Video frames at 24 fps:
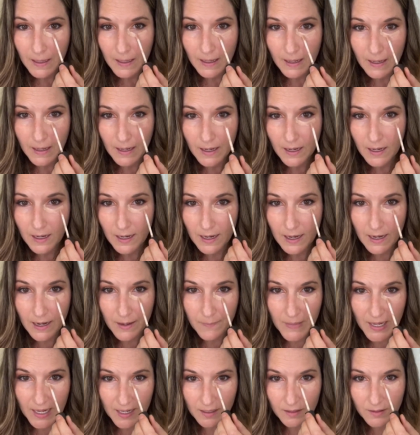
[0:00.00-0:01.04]
And I
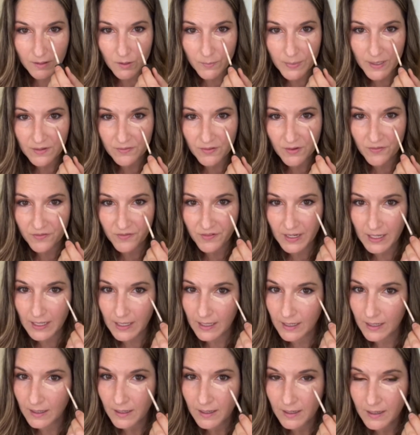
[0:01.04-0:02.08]
make a little bit of a
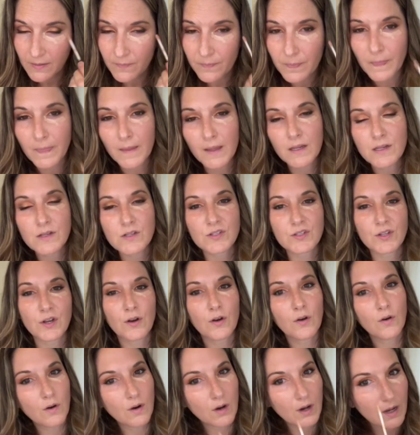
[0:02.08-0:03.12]
V.
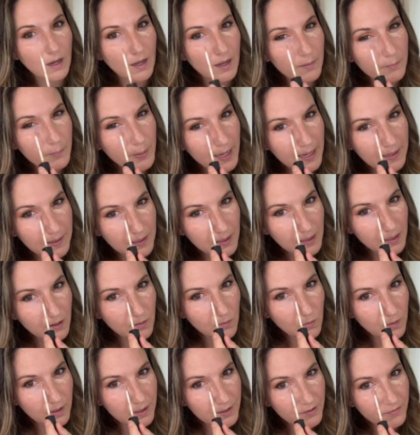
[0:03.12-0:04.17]
So depending on
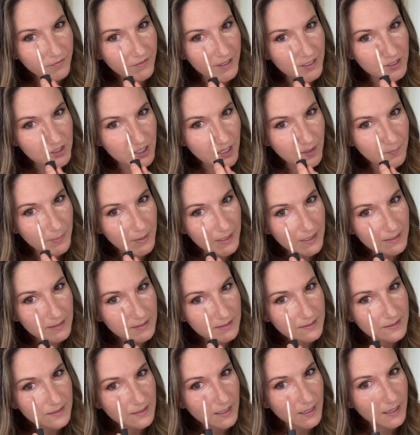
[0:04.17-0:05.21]
what your face shape
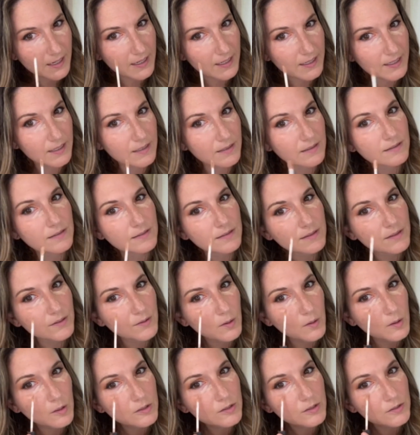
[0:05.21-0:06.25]
is, I can do a
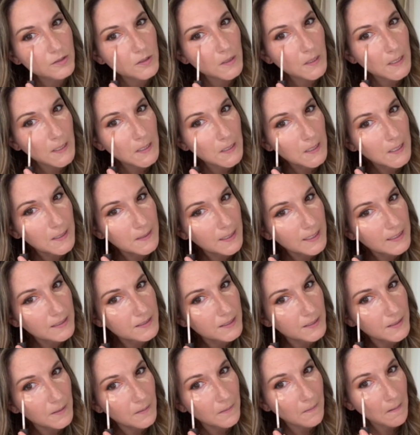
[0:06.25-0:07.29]
whole tutorial on that
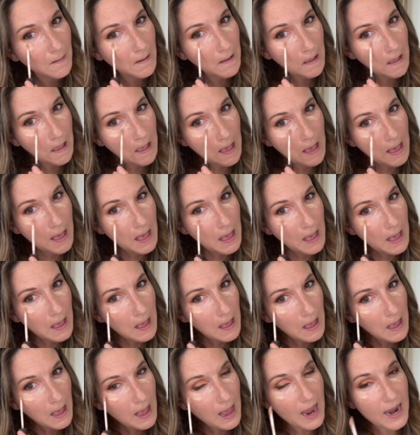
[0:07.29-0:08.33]
too.
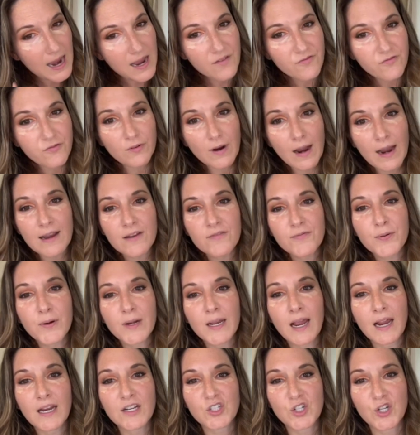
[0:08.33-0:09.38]
I have pretty
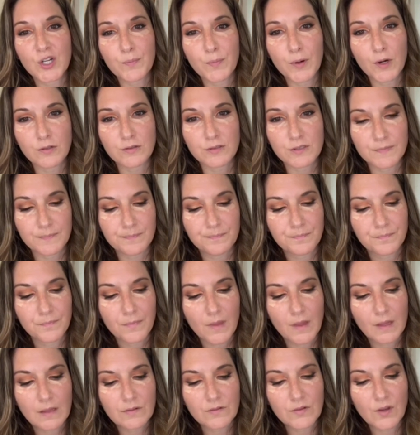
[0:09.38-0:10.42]
high cheekbones.
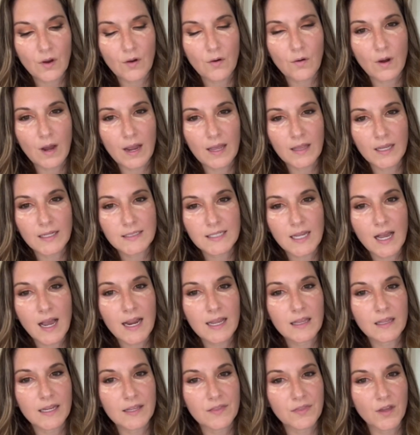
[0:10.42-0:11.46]
So I like to
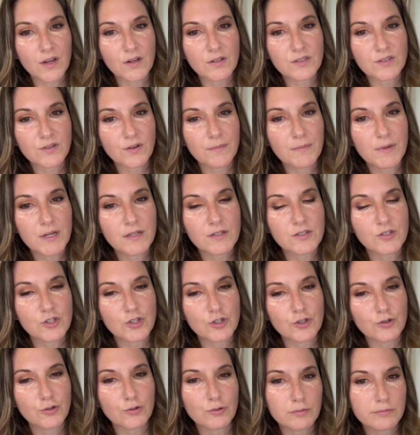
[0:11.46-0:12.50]
highlight those. So I'm going
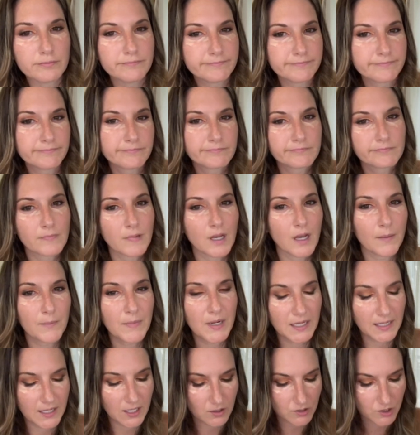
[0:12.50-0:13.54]
to
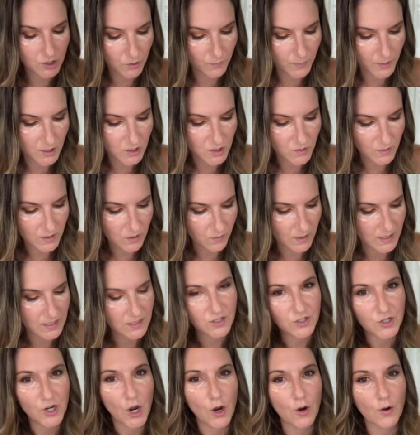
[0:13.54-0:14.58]
kill 2 birds with 1
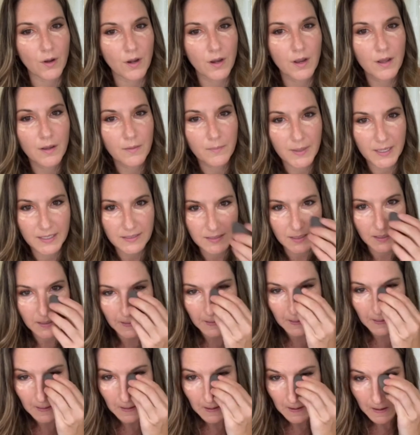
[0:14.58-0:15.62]
stone, basically,